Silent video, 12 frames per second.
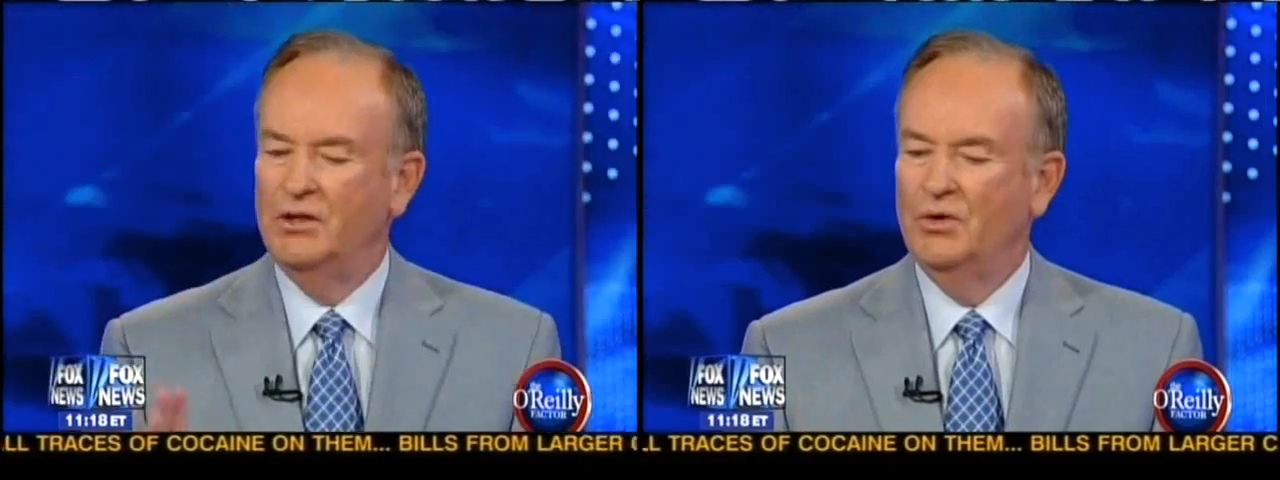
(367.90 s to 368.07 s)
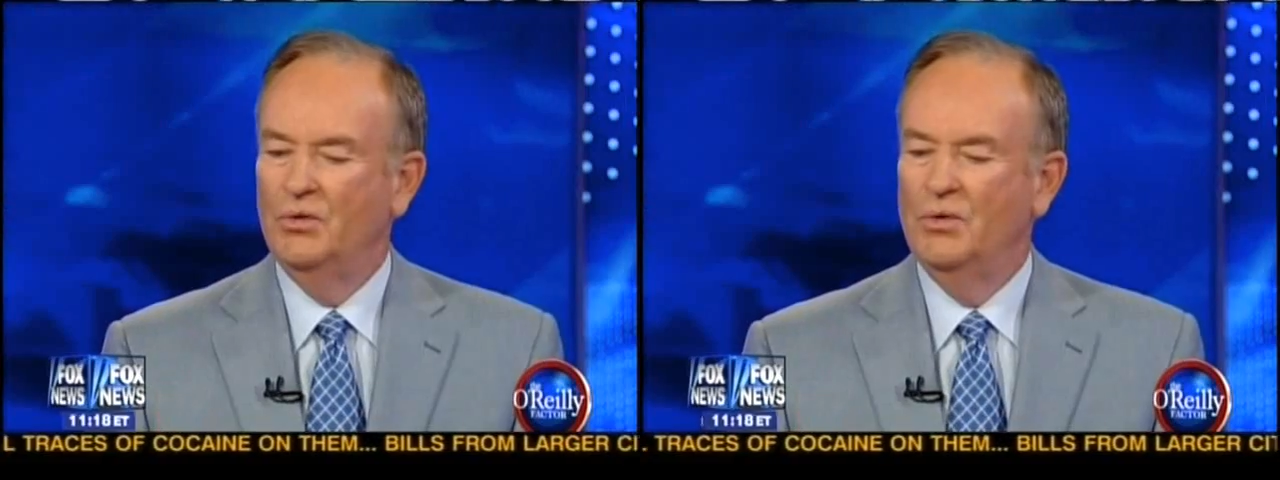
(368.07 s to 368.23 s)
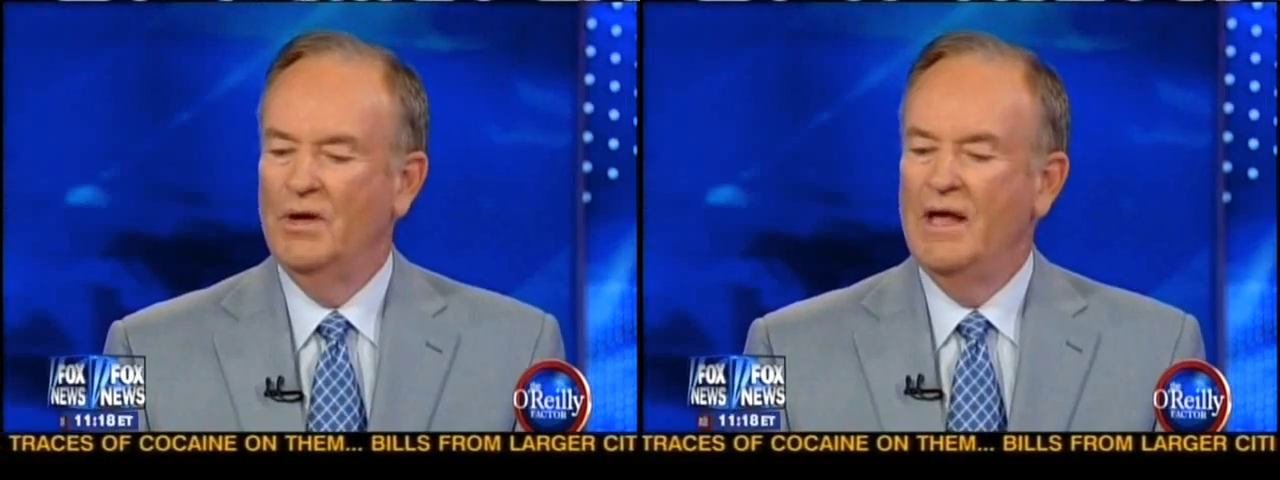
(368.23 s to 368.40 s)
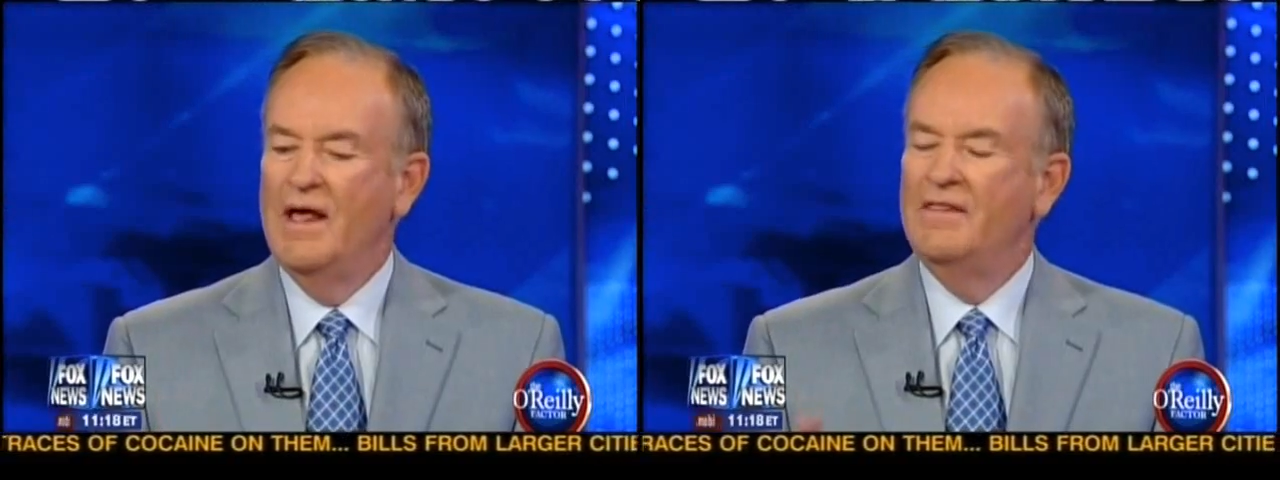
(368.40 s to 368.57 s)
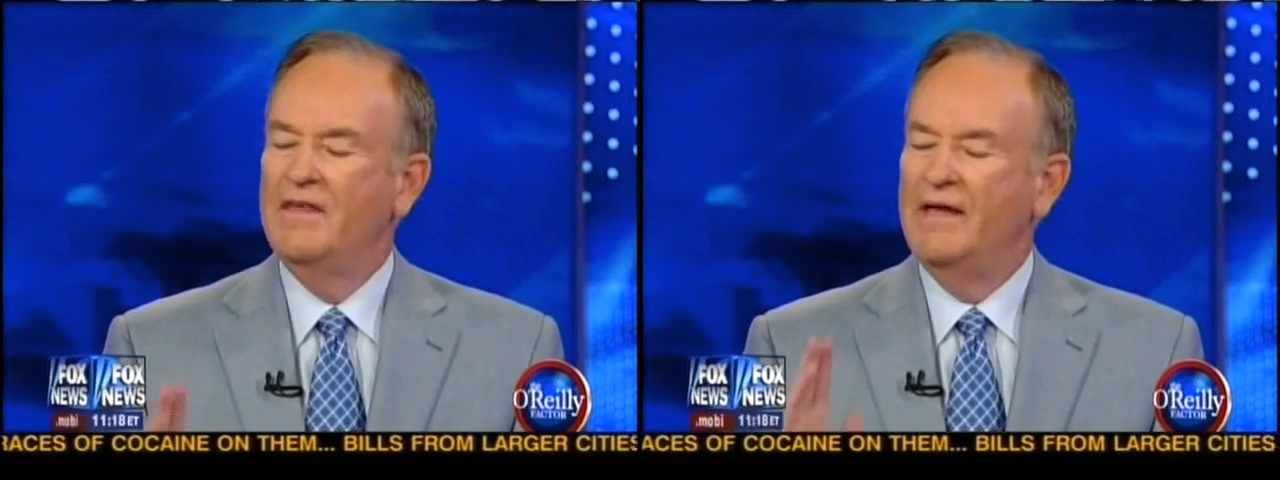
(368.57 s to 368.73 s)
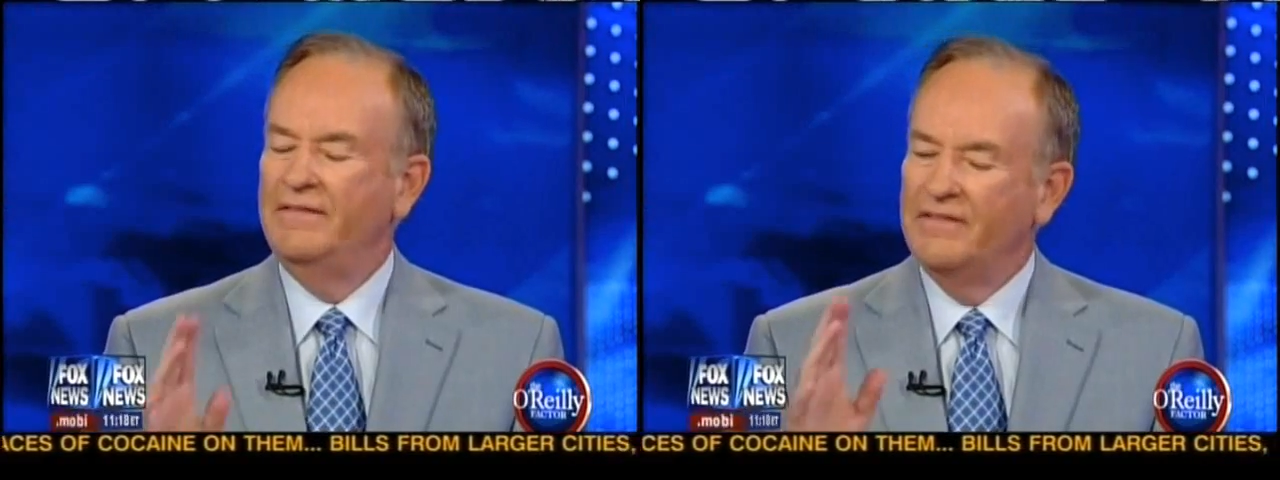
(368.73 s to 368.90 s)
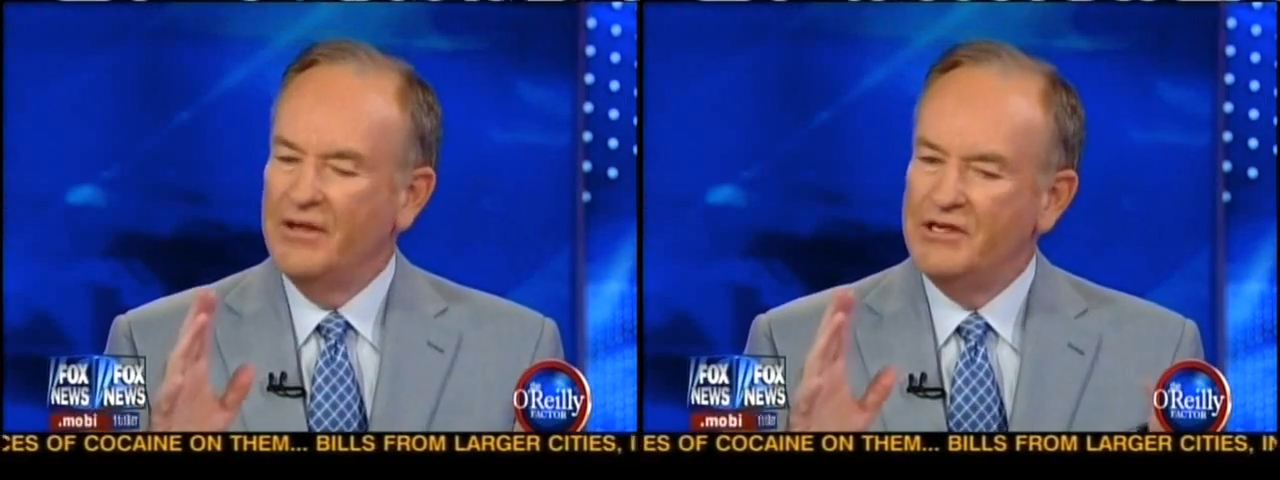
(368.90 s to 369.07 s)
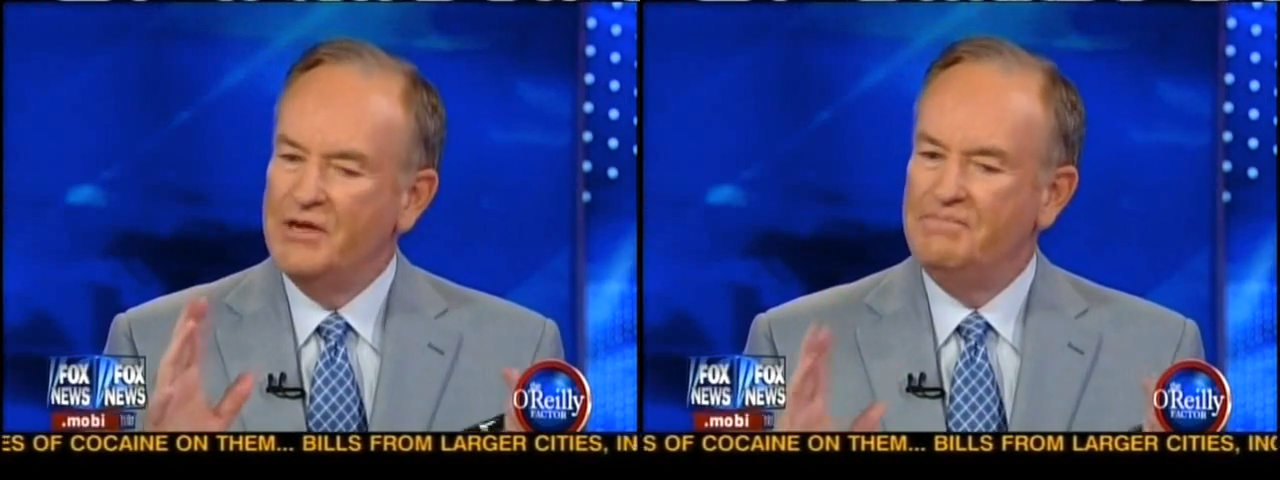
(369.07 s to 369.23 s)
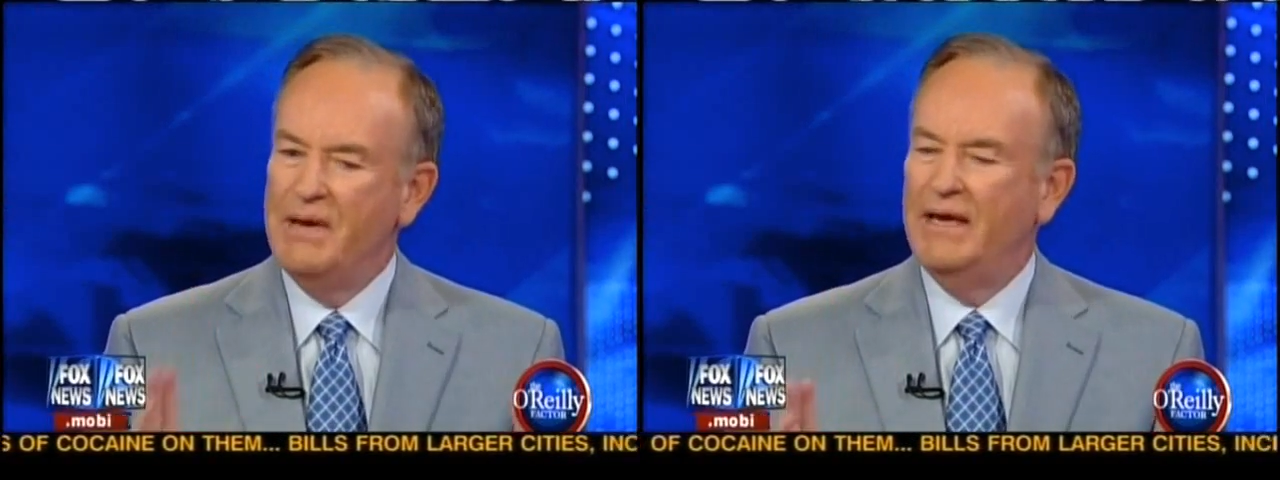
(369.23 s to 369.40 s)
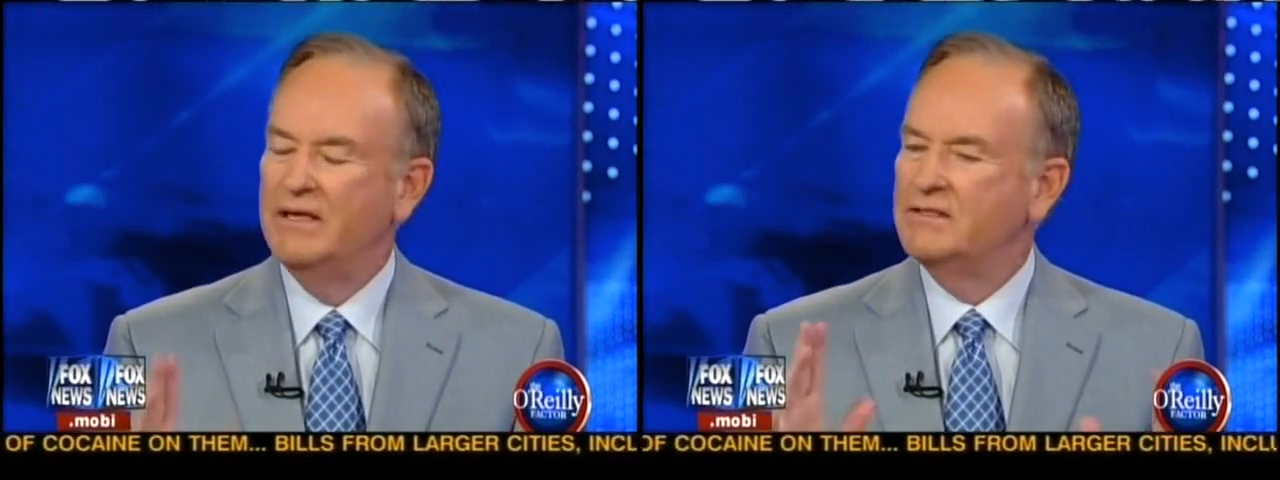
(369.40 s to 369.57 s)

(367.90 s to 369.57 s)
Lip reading: you that the debate